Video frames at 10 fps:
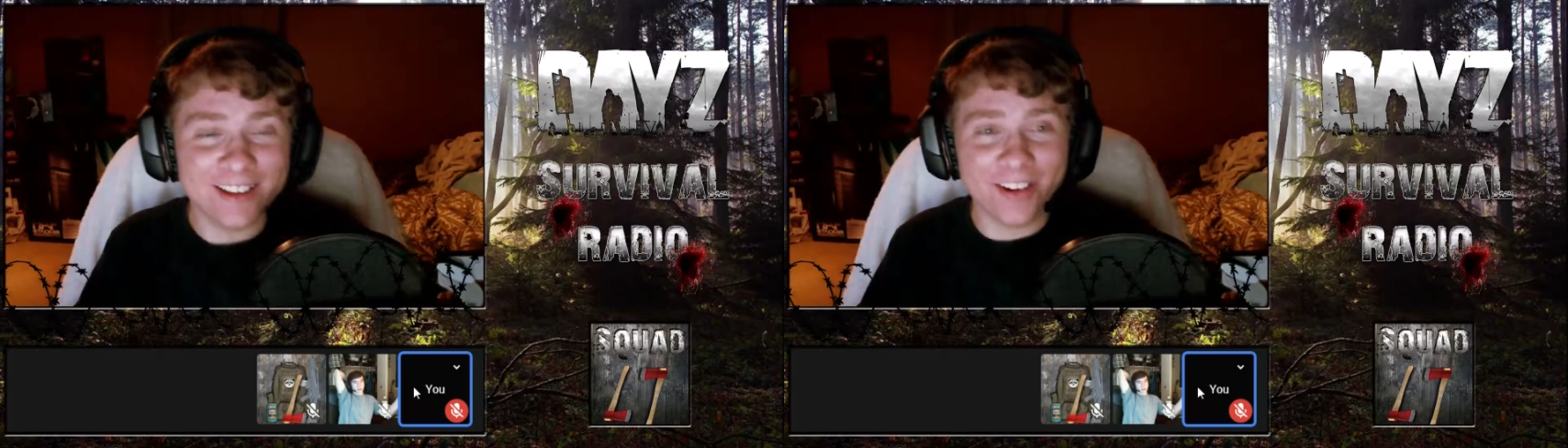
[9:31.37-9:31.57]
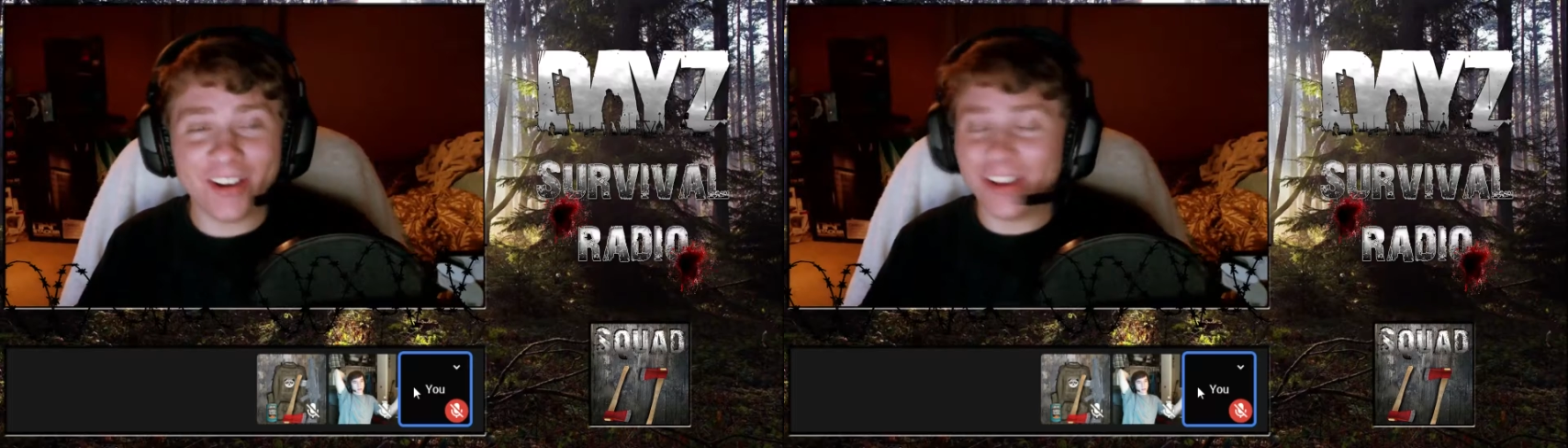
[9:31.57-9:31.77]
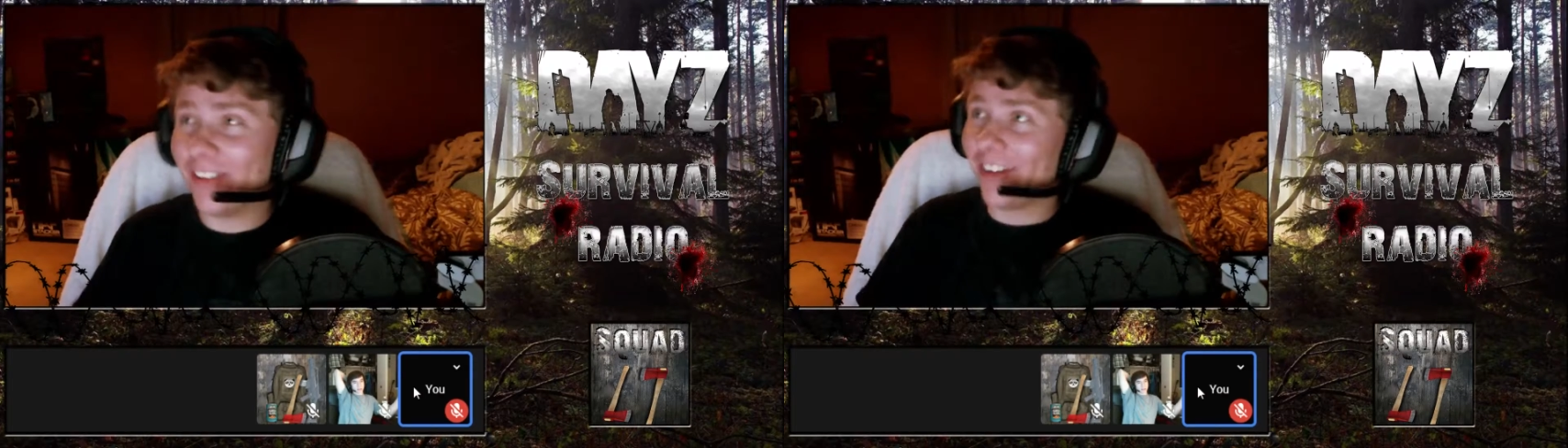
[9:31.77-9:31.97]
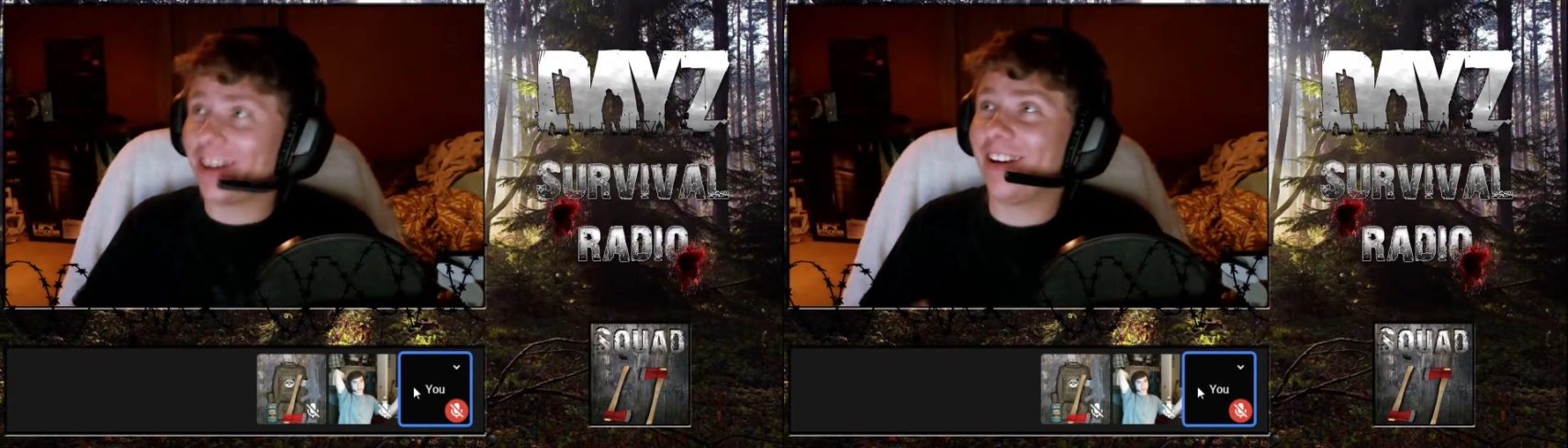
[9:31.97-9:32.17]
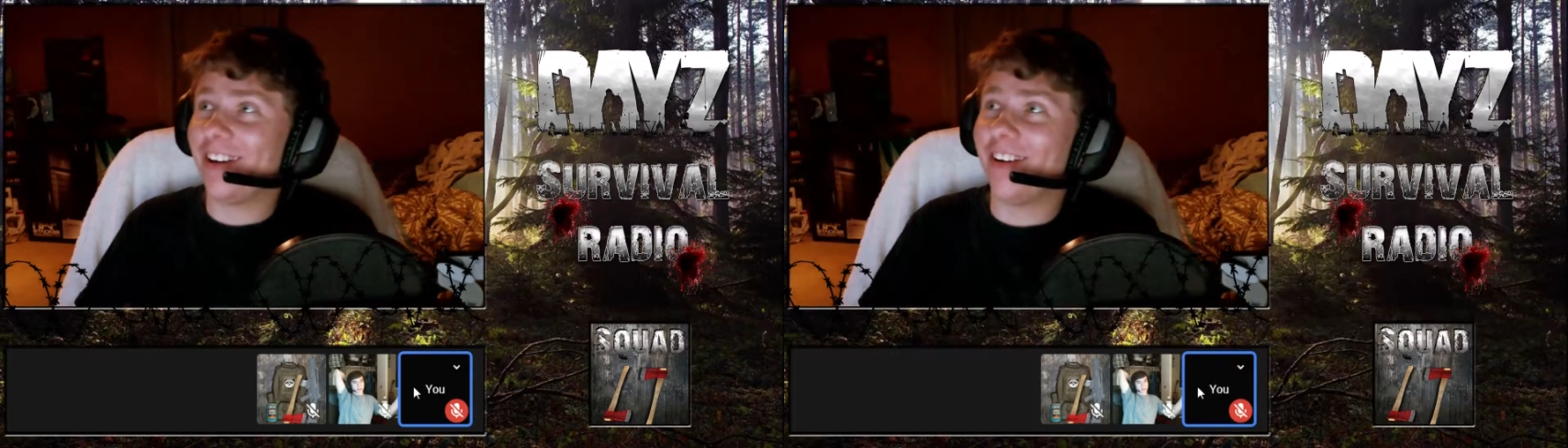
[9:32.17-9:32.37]
You want
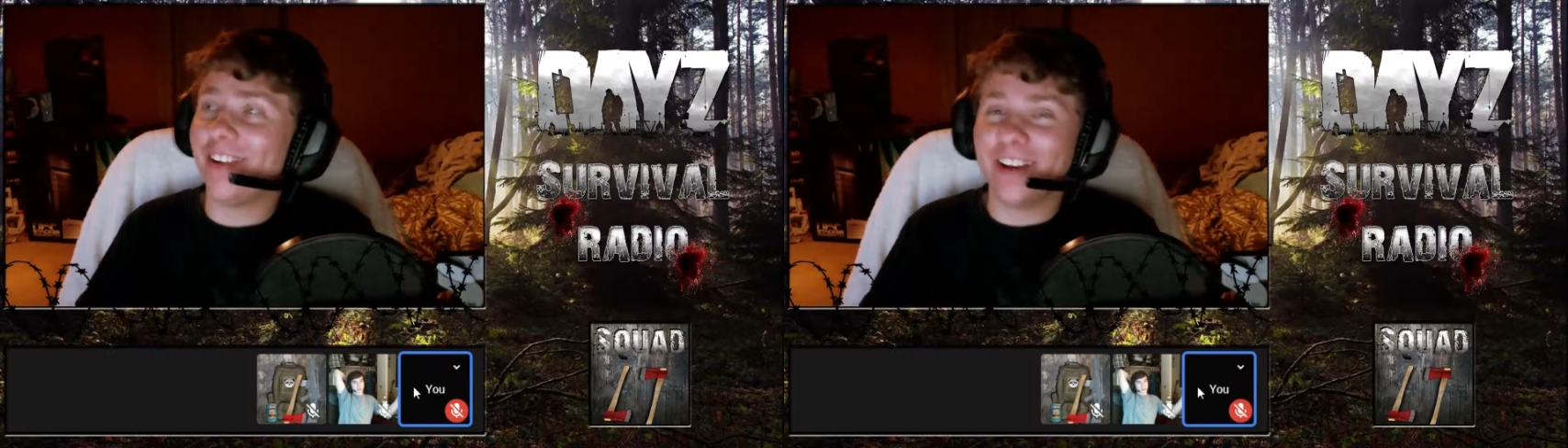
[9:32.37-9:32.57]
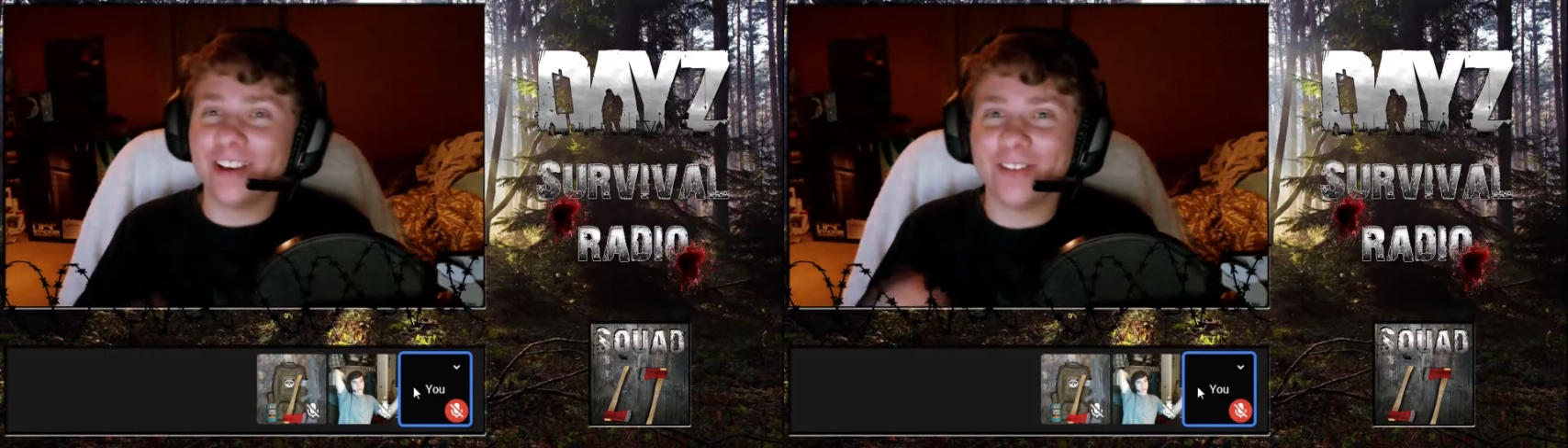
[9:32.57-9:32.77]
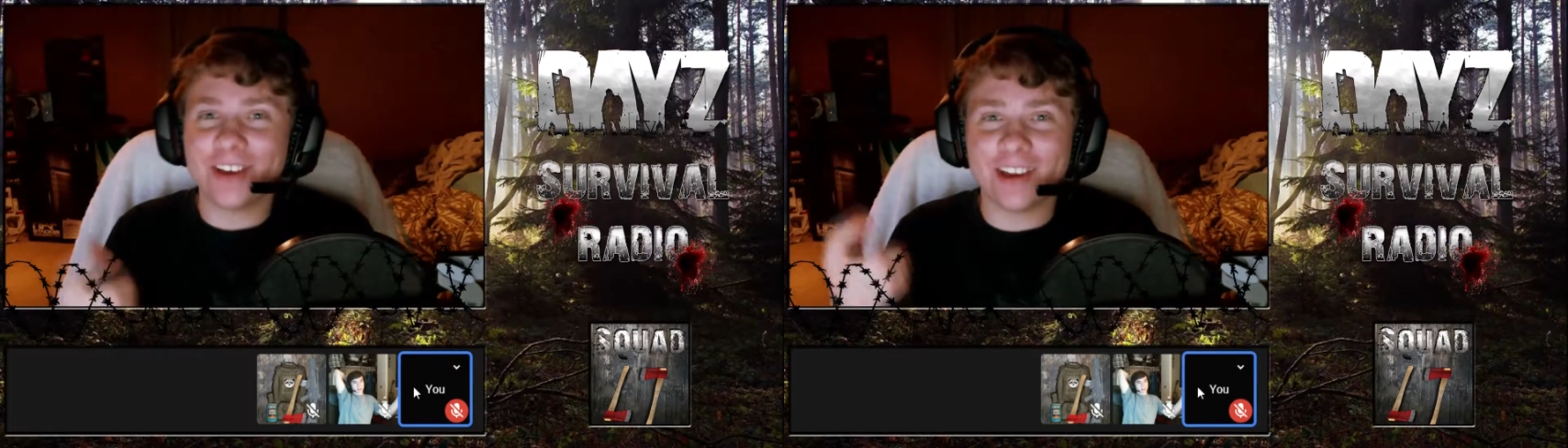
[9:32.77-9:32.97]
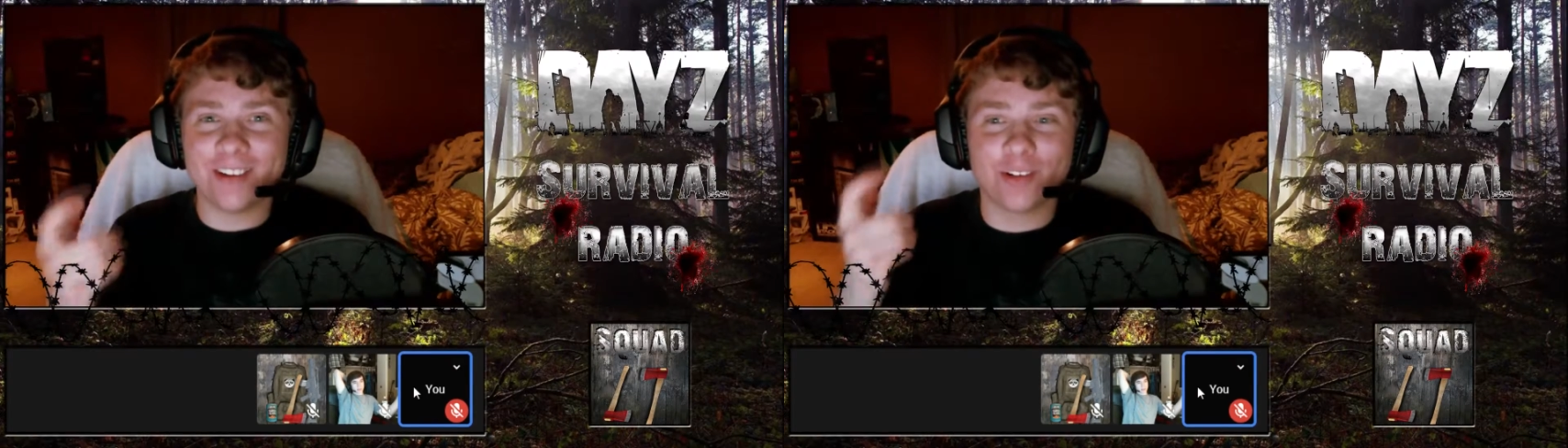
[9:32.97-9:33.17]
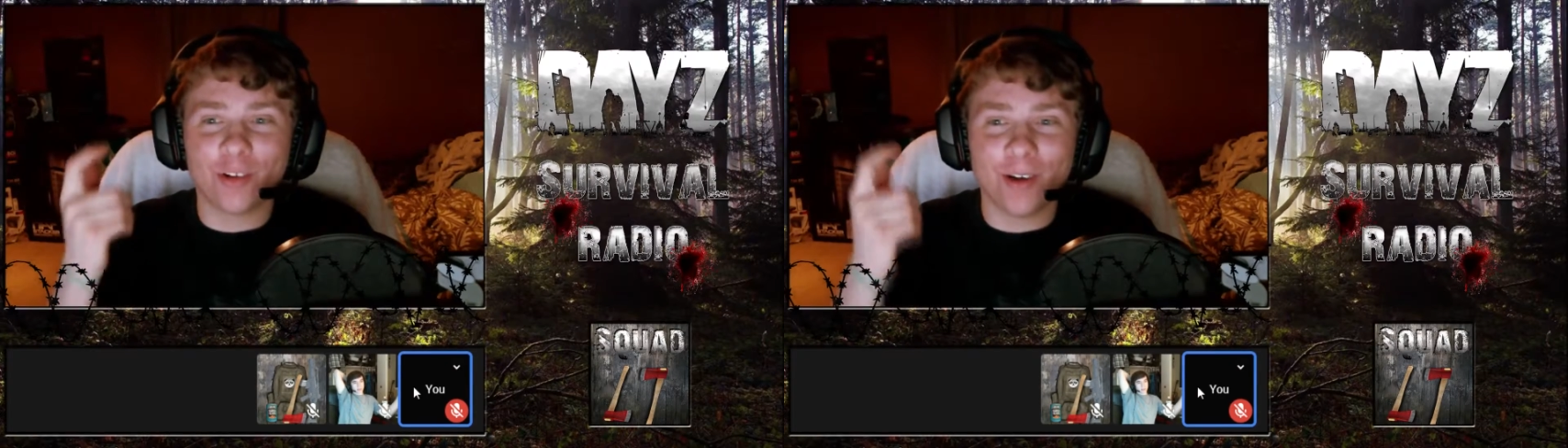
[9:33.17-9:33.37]
to
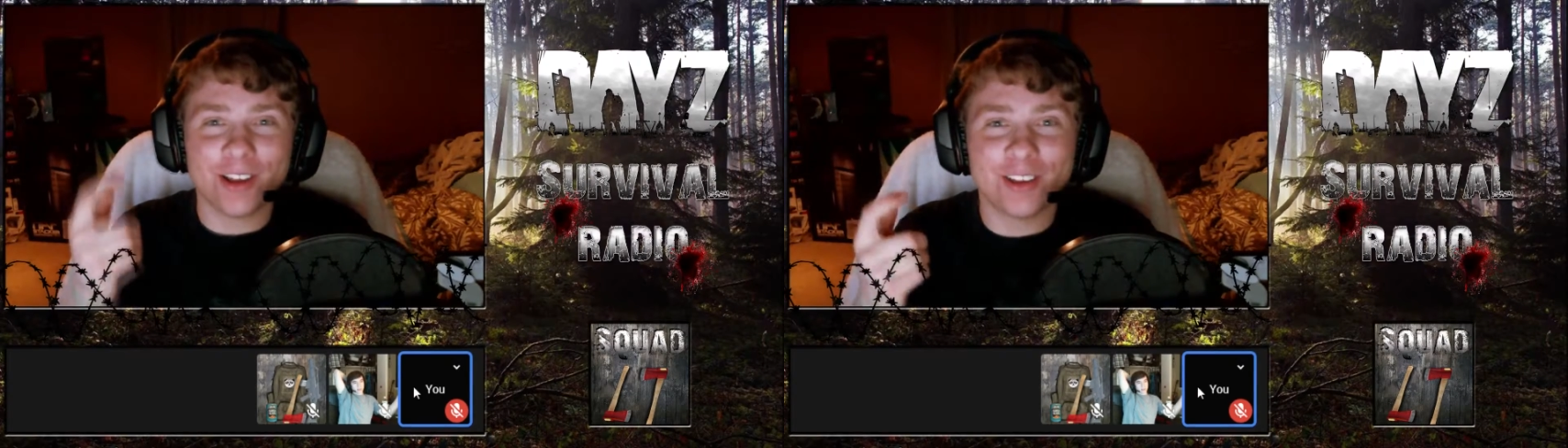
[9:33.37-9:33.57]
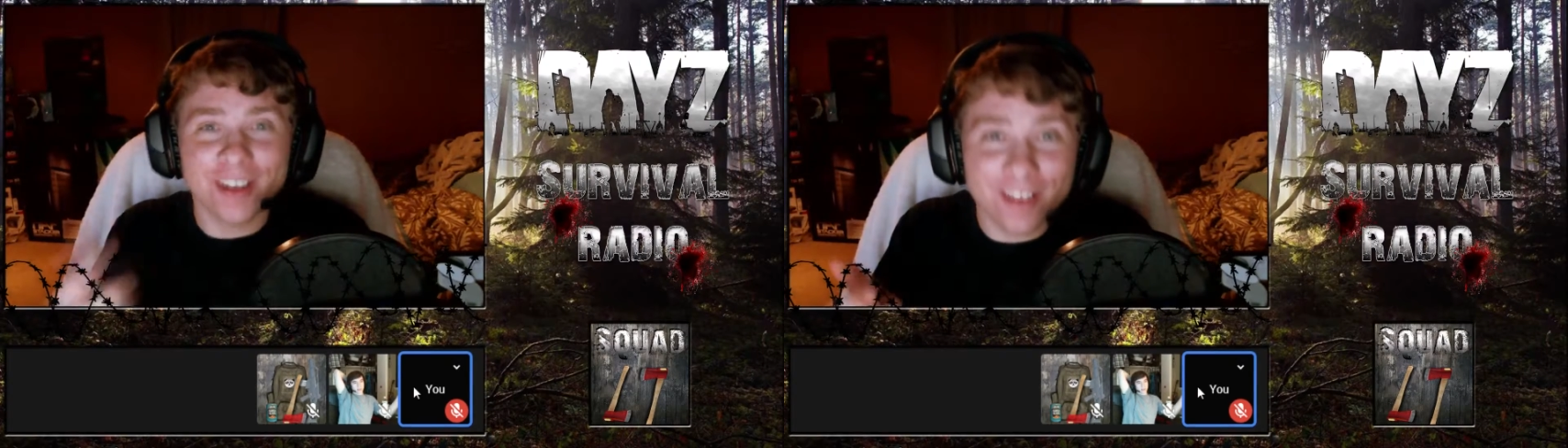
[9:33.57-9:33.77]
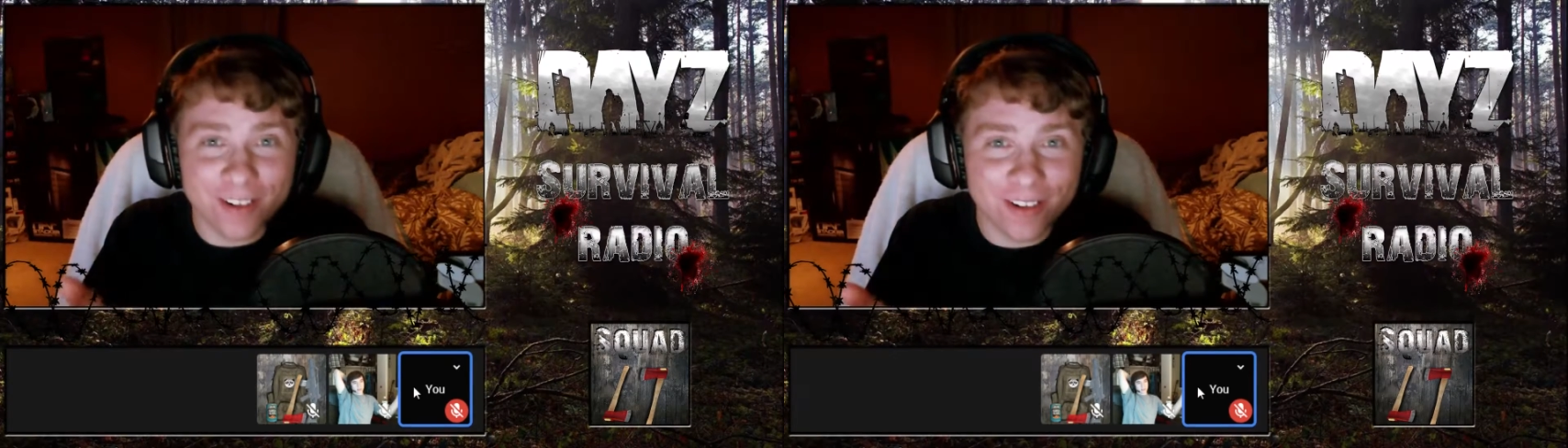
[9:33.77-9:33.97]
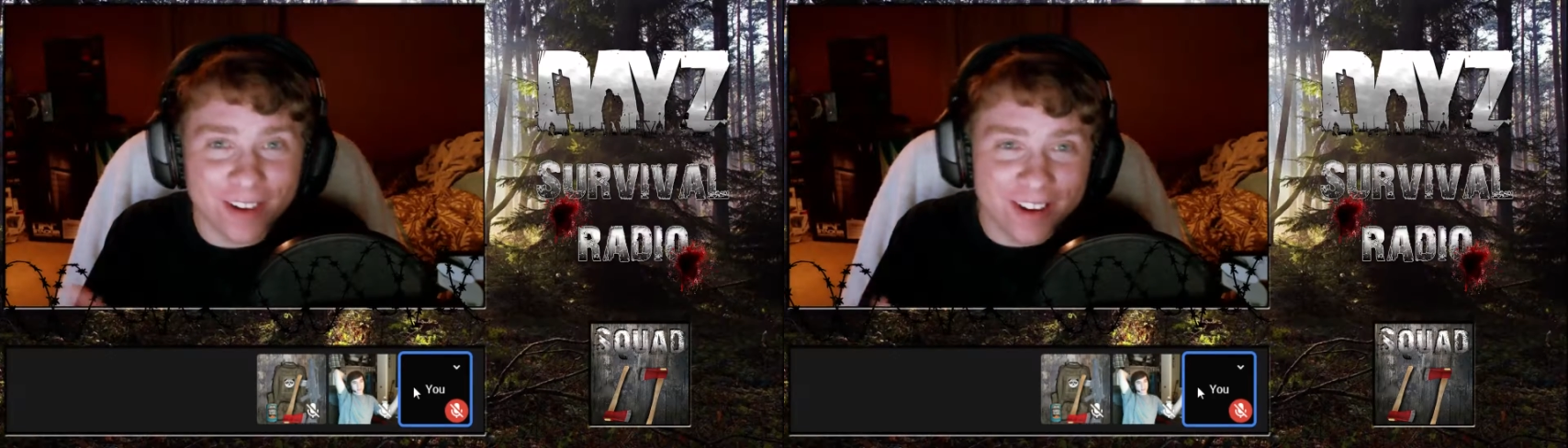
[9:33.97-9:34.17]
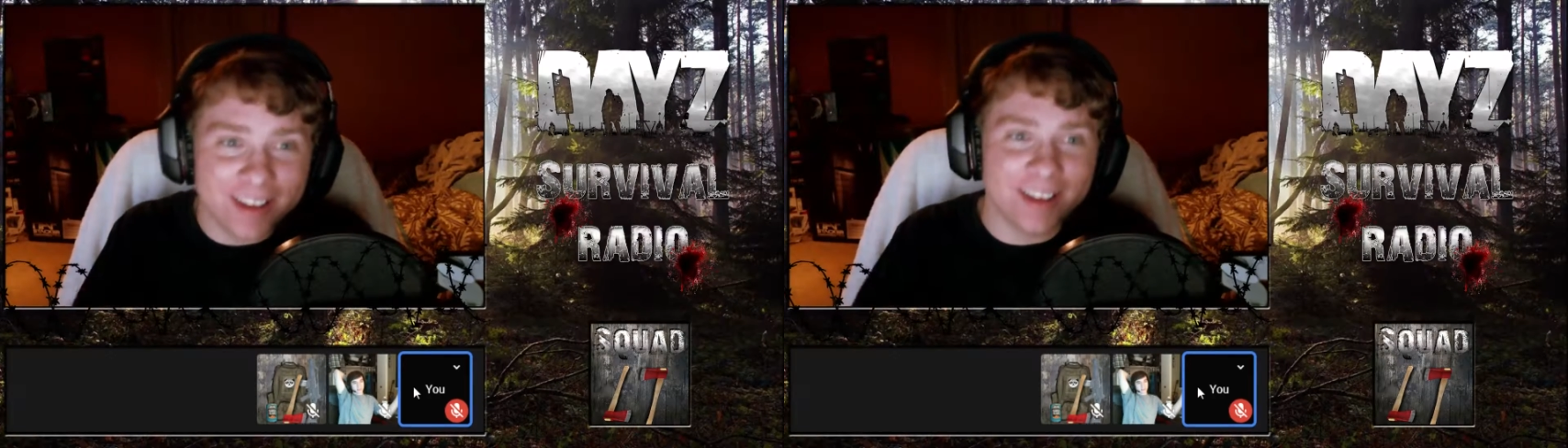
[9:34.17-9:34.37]
get your 22.